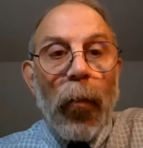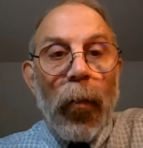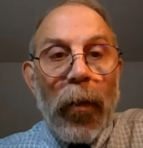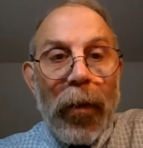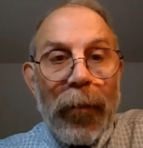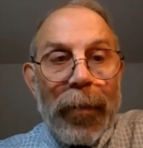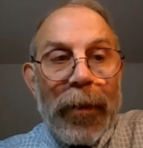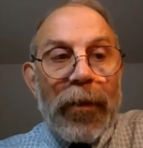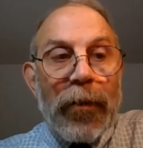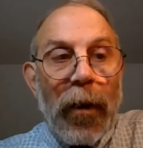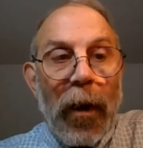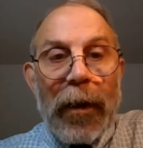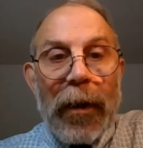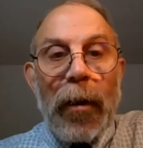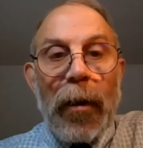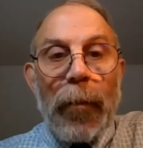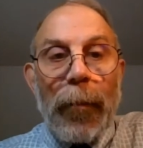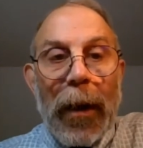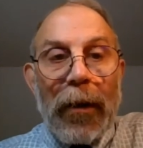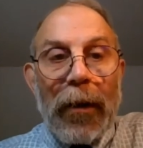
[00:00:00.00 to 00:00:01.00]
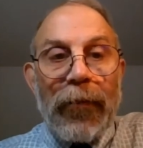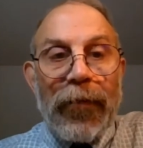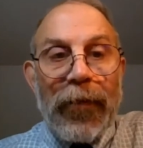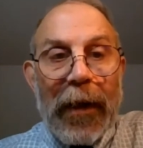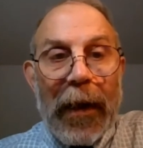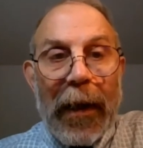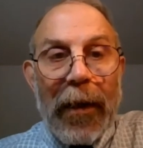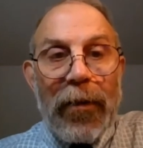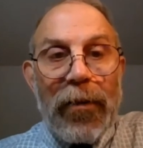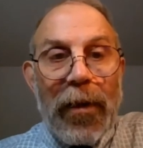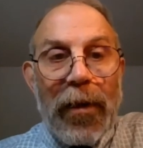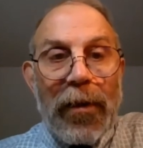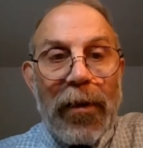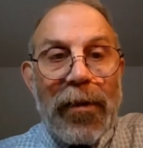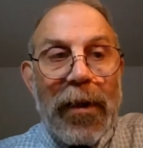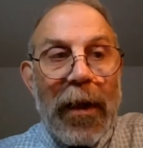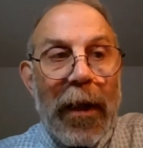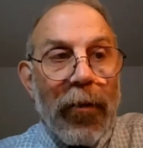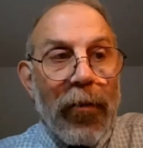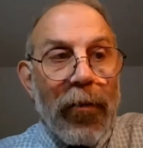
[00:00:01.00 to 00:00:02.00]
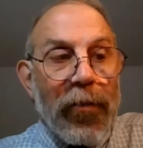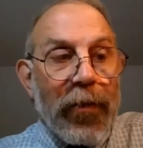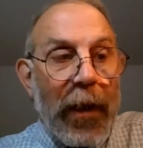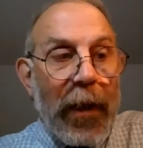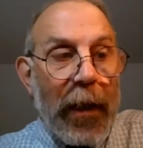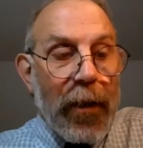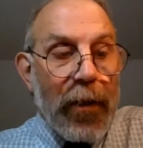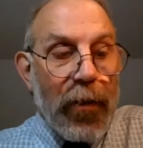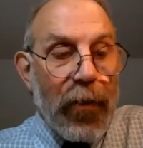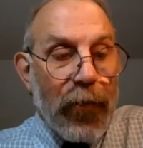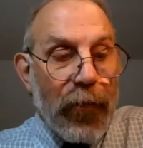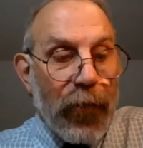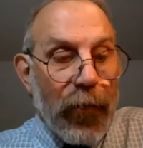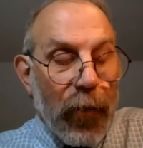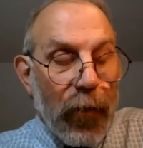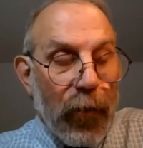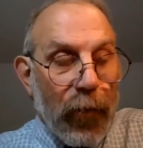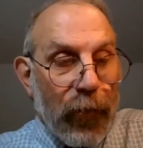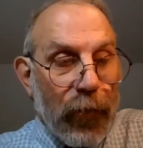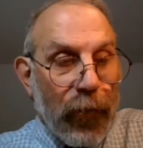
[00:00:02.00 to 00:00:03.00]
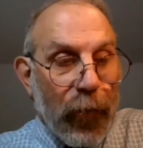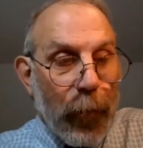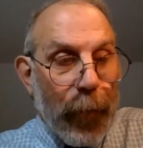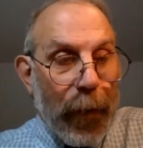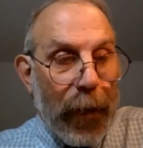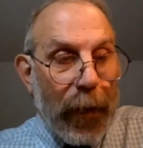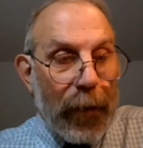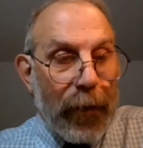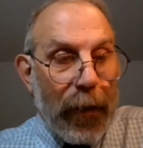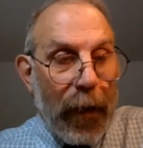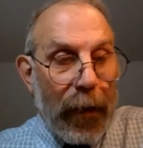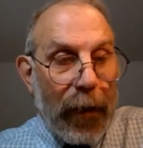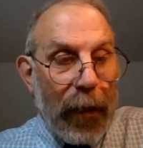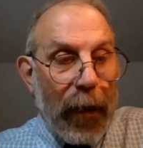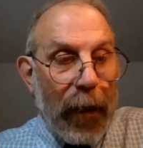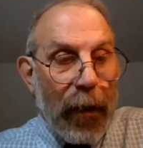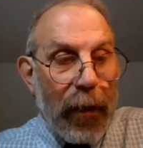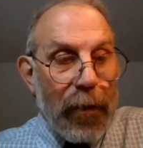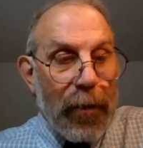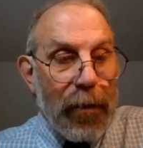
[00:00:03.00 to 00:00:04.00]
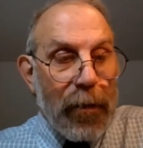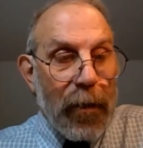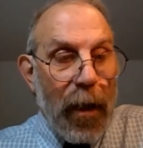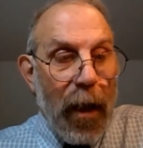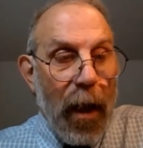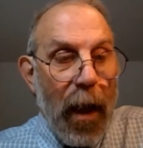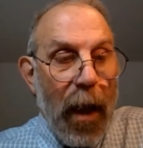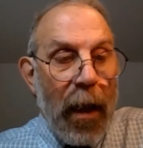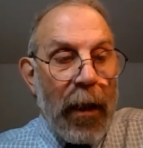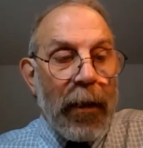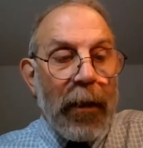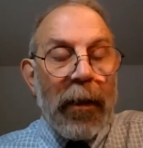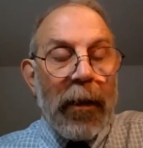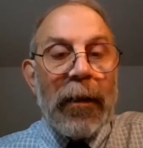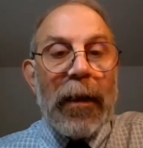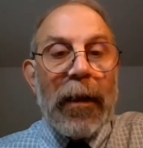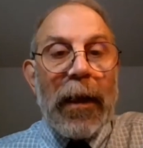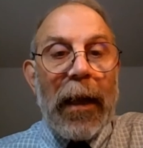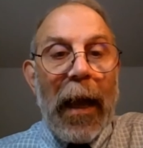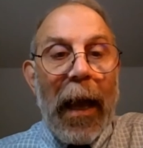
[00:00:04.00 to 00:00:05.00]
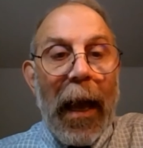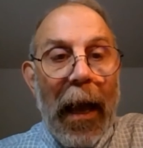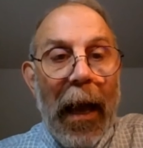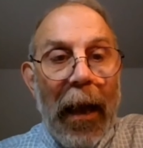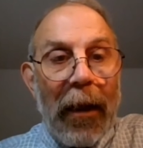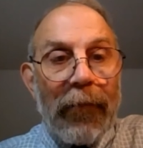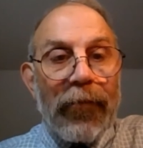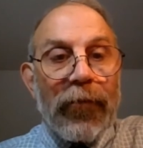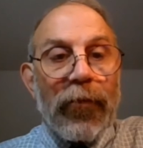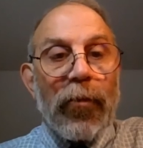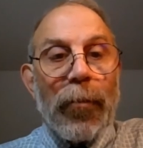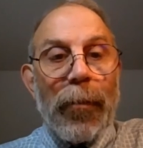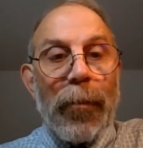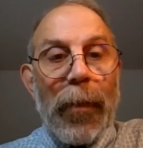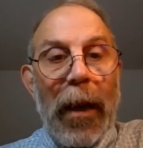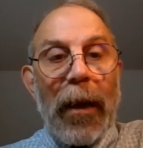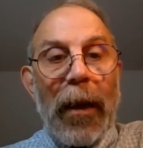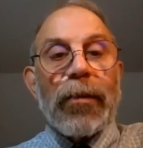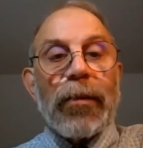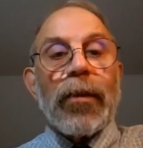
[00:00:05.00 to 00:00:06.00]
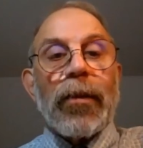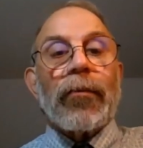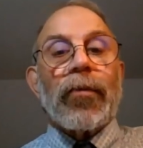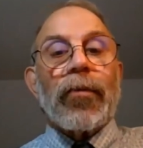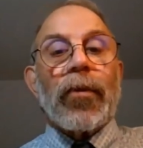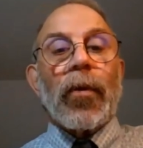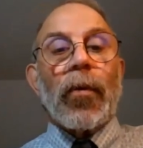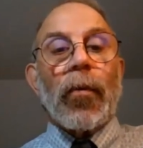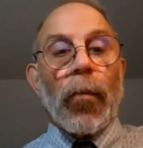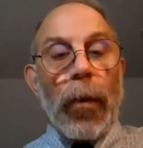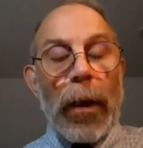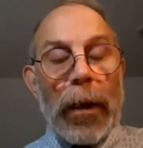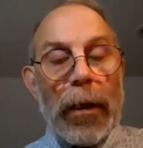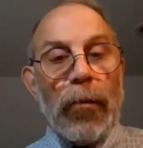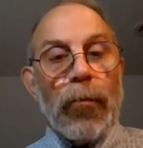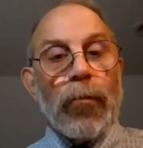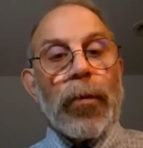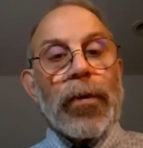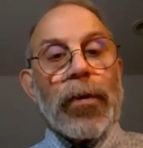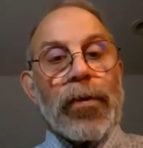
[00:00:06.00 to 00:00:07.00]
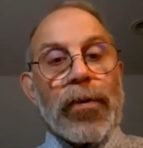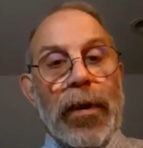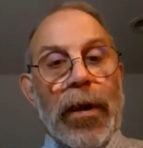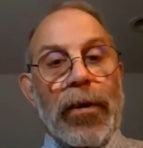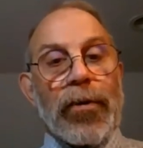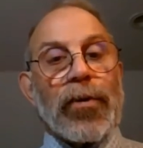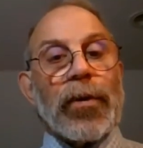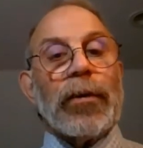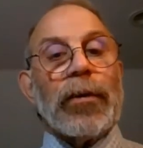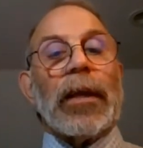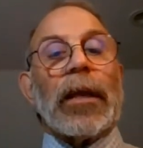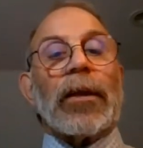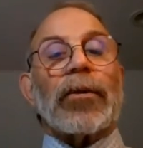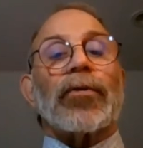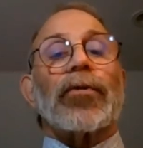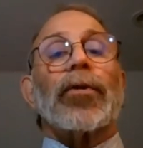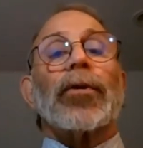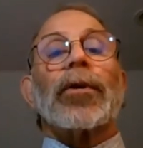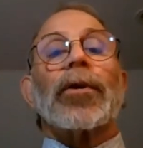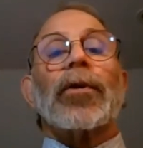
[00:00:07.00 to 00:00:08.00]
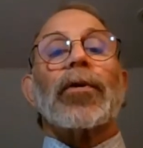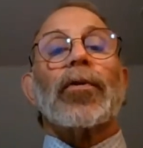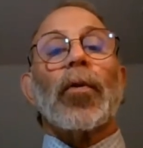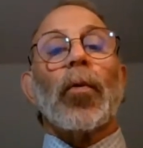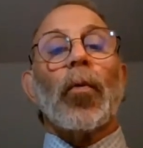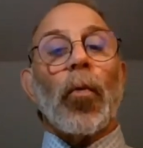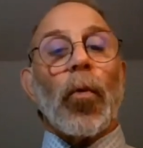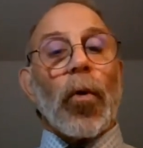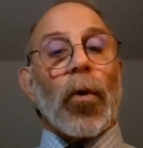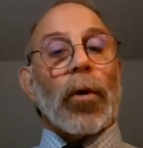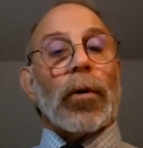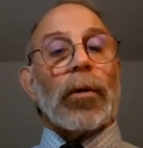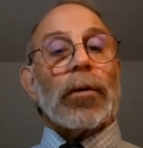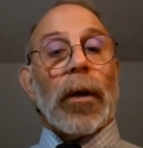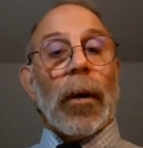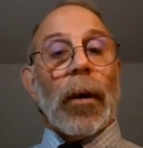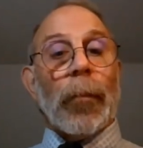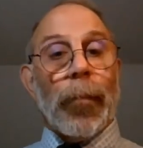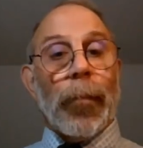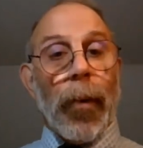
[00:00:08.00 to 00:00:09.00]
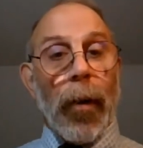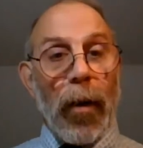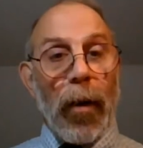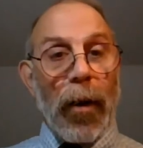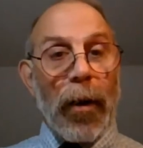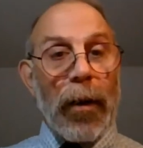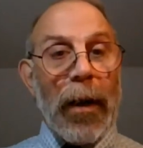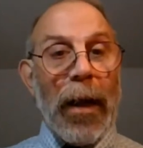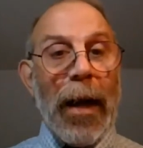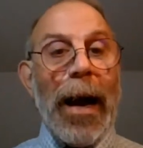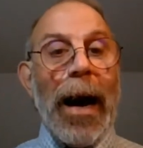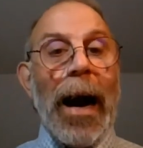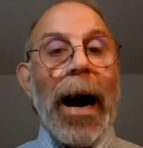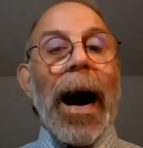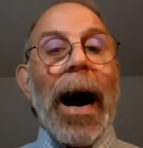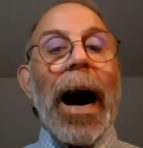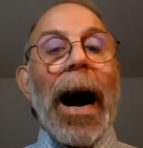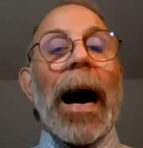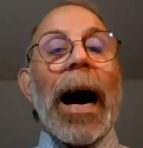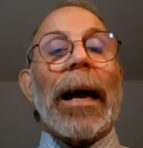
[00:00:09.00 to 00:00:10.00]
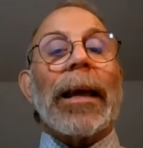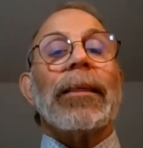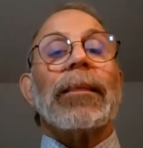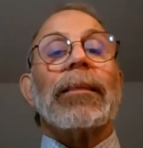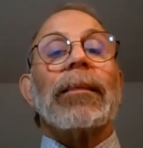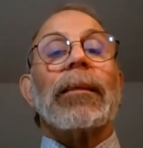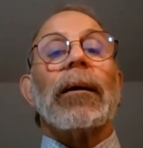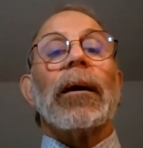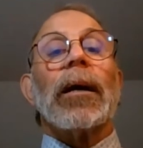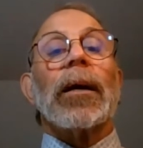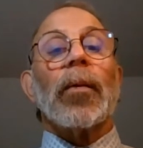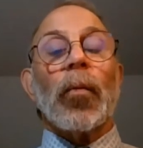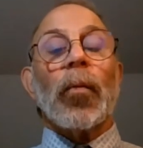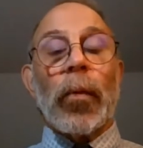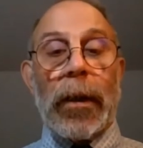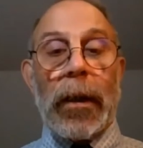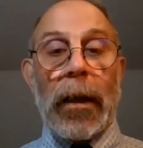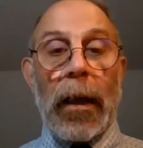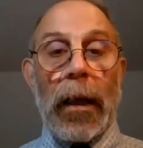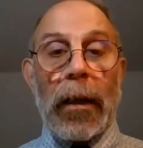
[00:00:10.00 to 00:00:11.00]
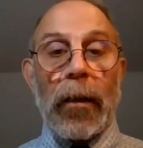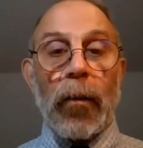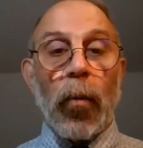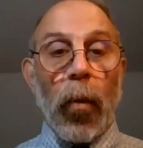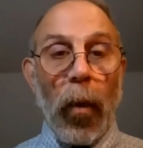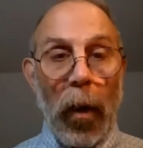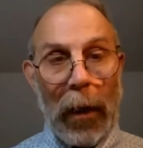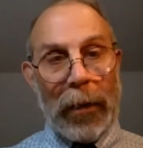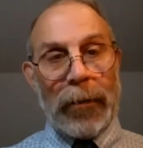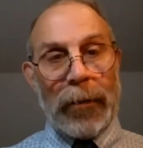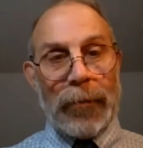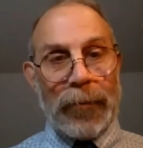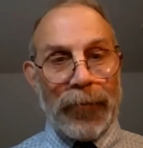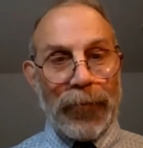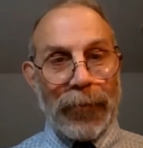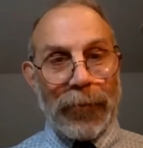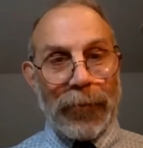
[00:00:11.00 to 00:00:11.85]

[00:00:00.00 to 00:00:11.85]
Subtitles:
We've been talking about finance as center stage for many decades. And in the aftermath of the Great Recession that took the world apart, I thought we had won.